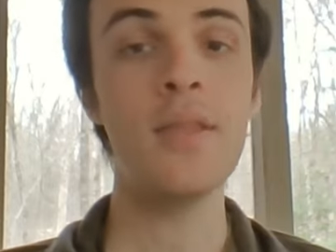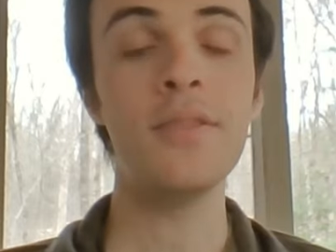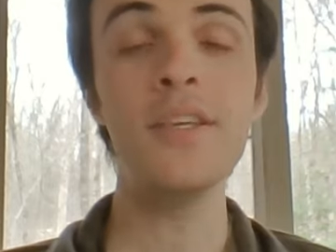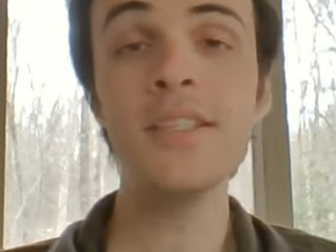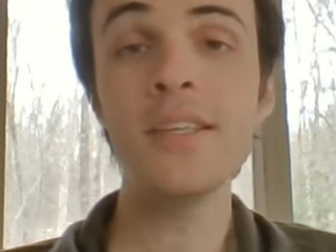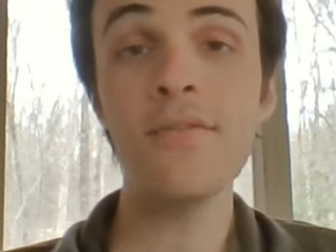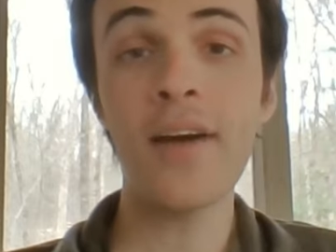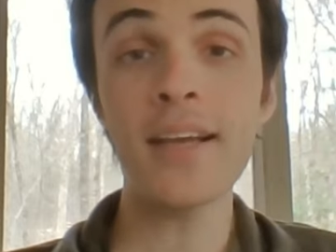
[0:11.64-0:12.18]

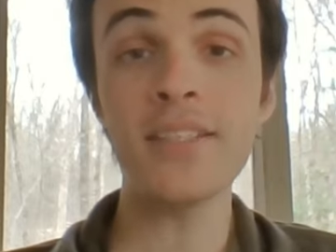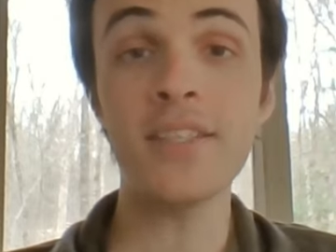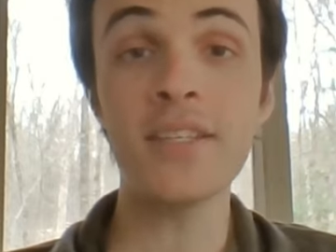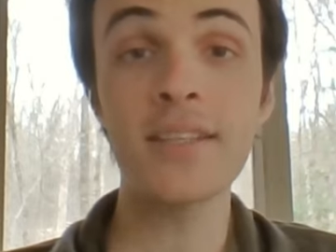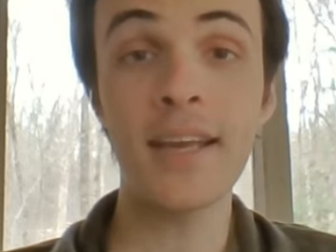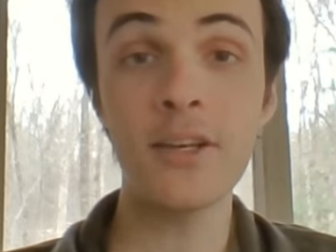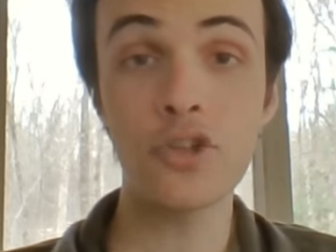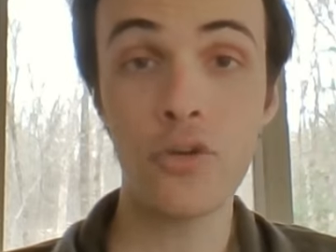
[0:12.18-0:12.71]
These
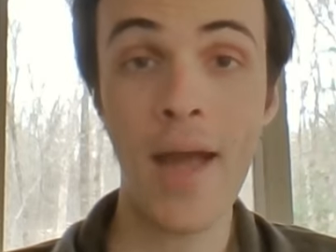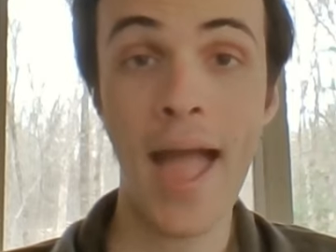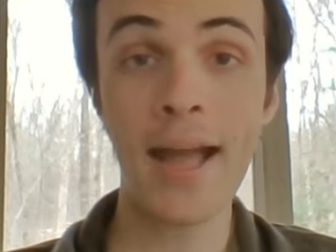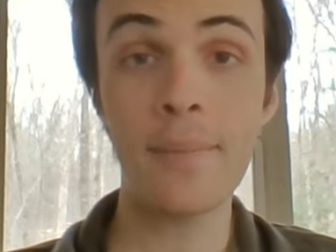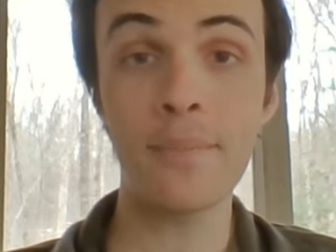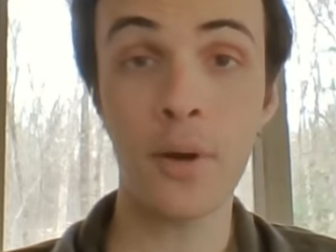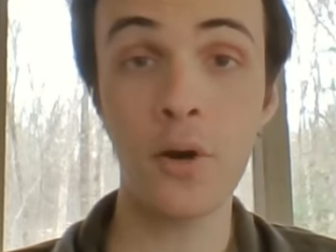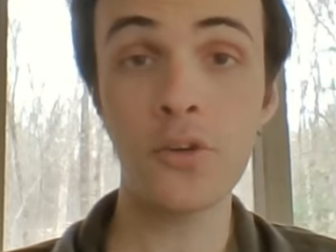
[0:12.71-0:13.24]
devices can
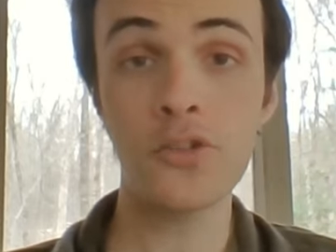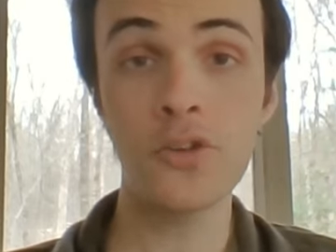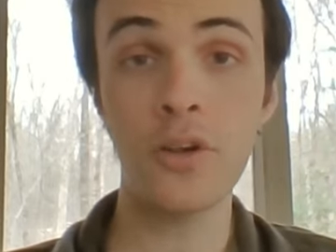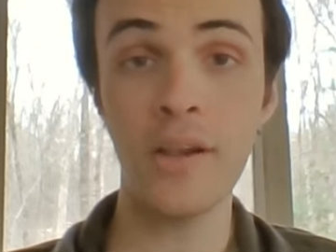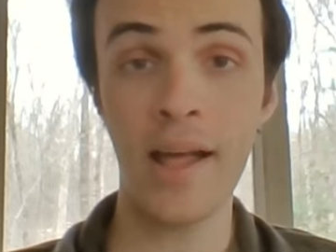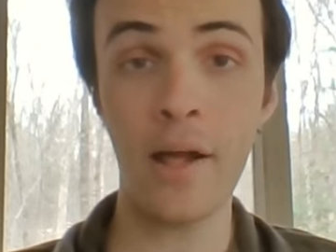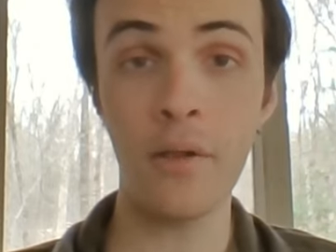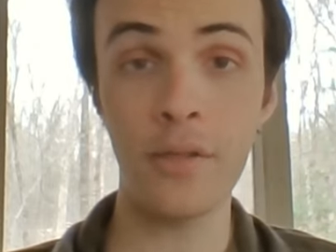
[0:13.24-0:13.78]
track
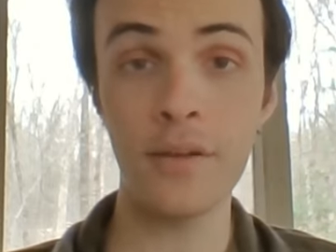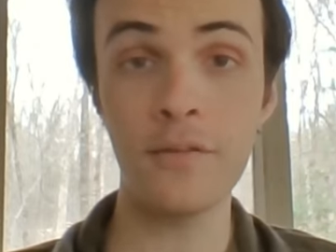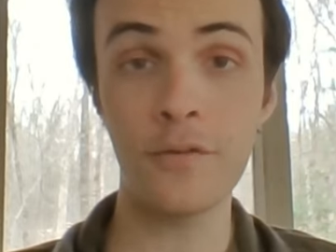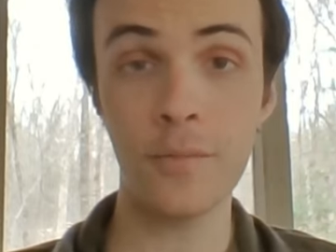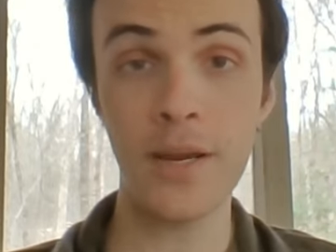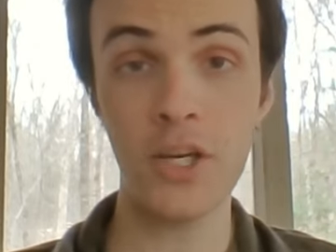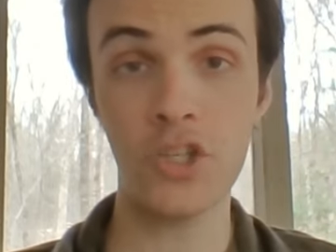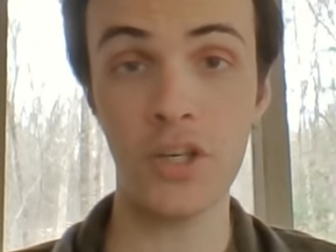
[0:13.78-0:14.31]
personal health
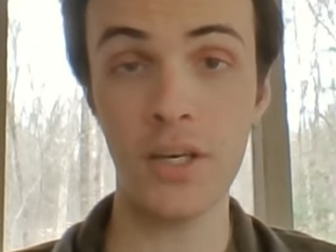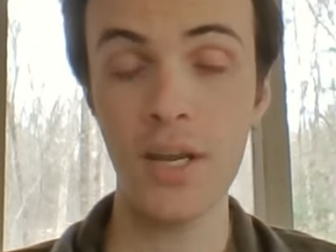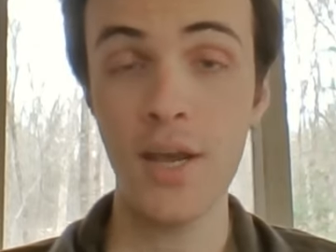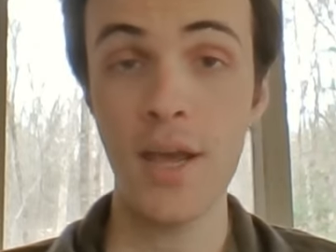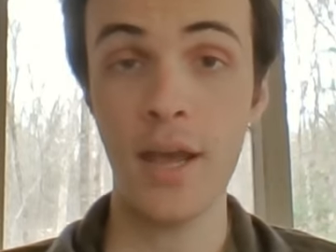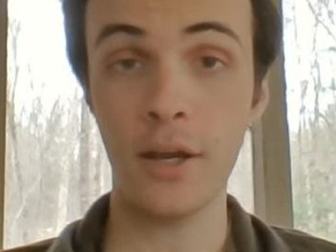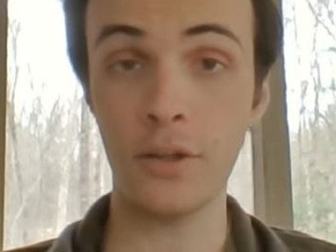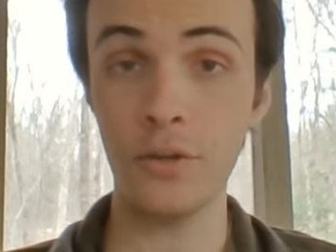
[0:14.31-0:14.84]
information,
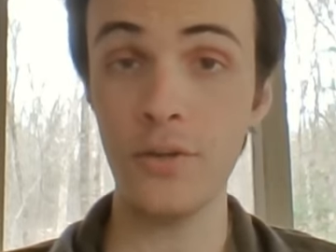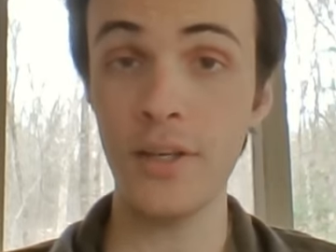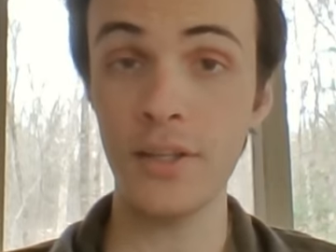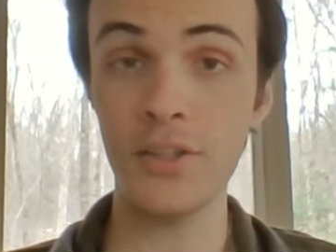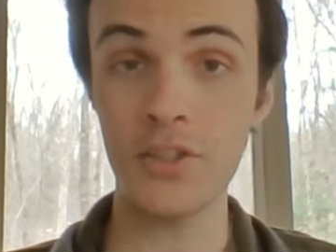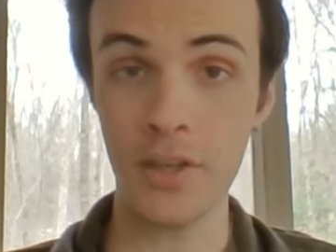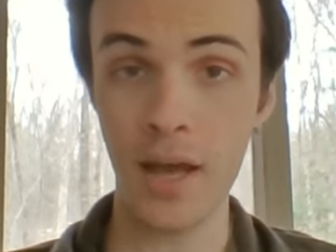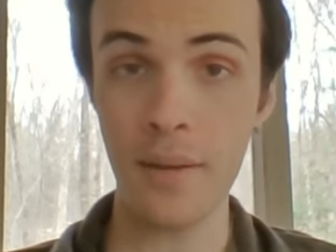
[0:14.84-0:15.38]

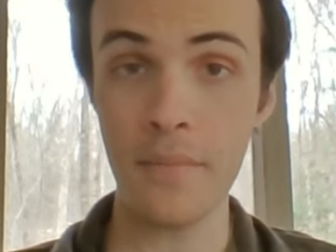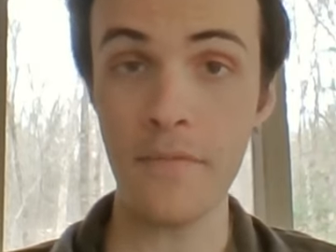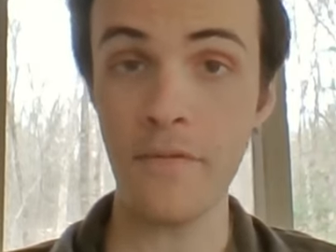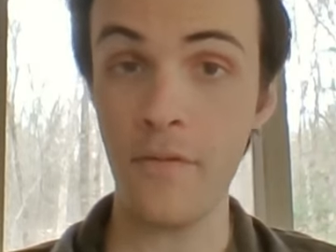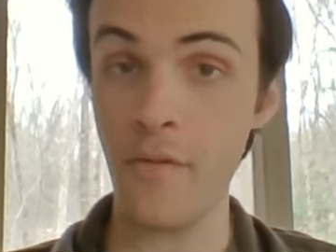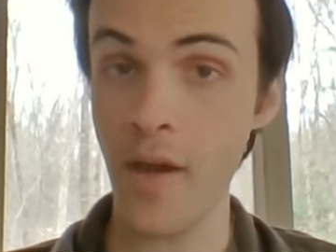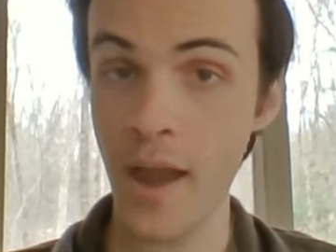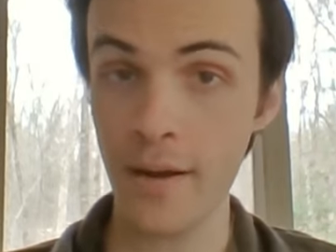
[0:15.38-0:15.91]
including some
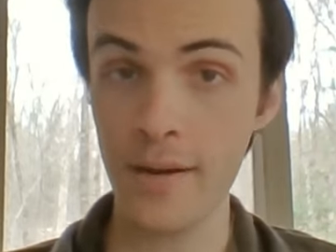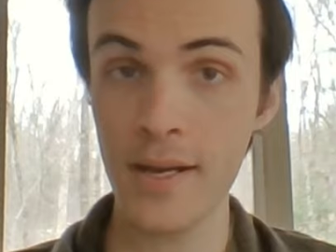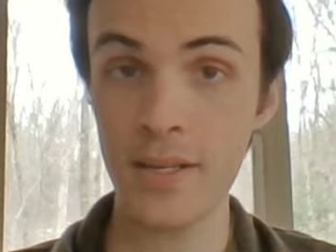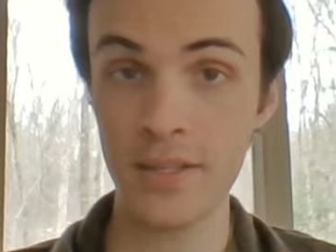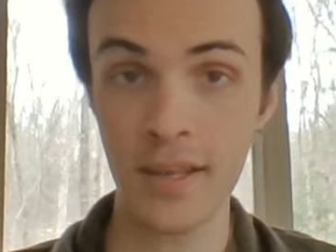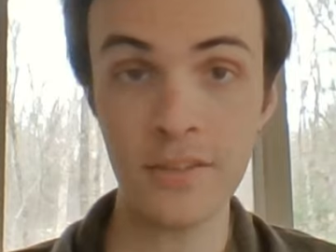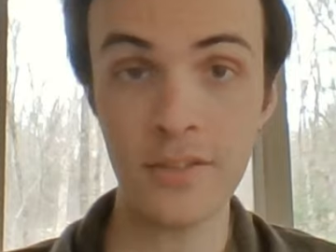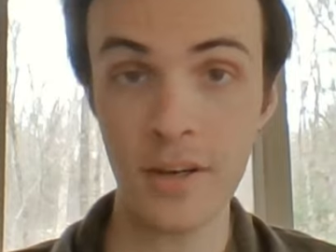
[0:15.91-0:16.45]
very
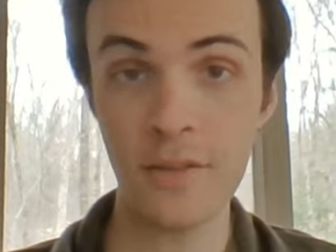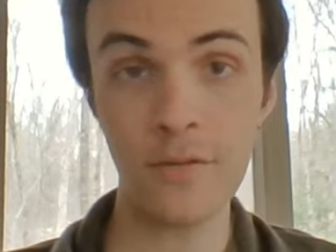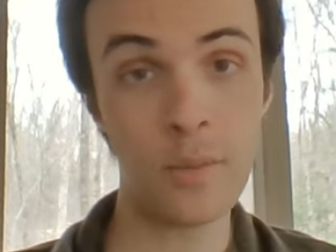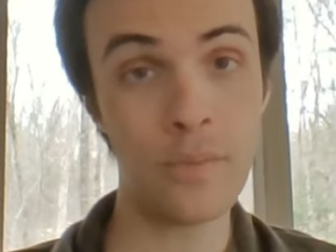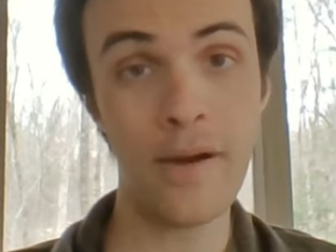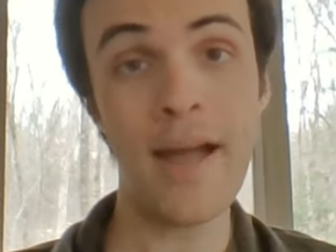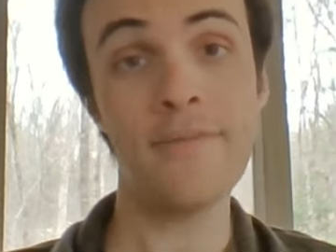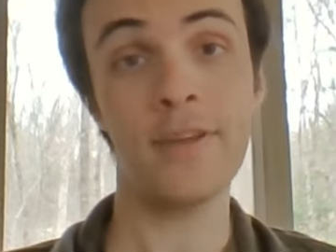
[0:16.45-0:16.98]
sensitive
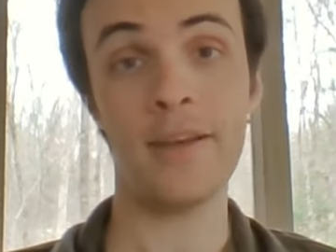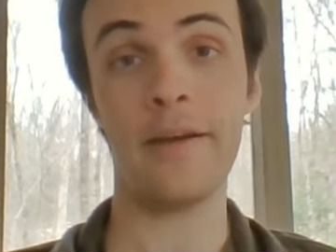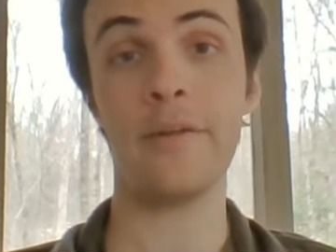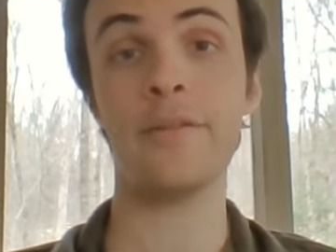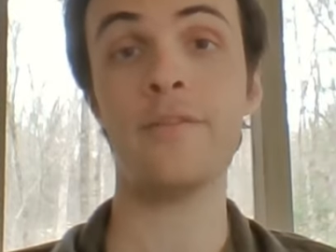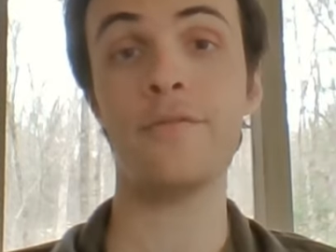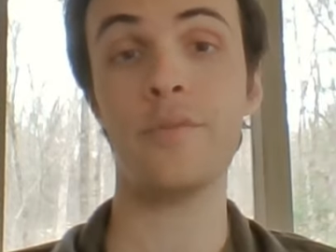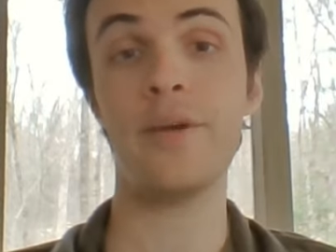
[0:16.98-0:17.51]
or private
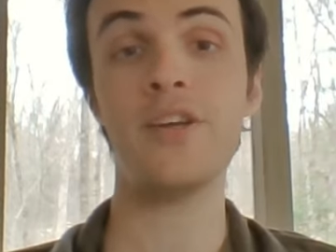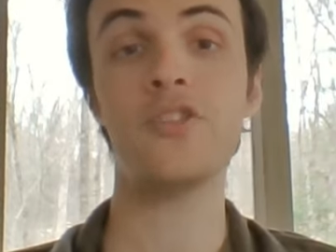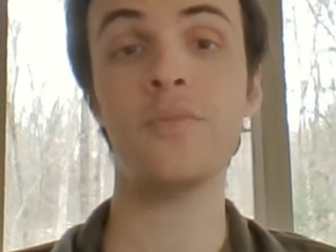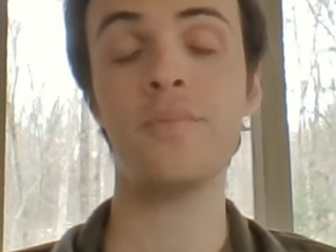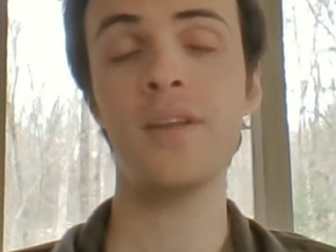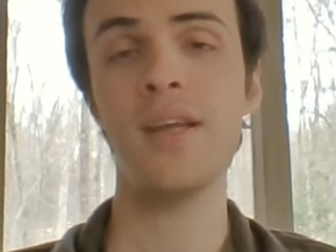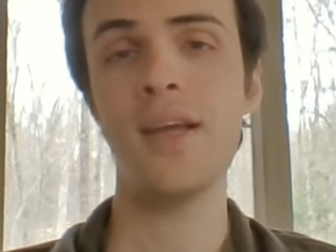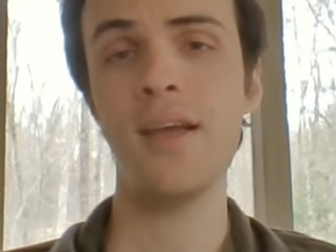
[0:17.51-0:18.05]
health information.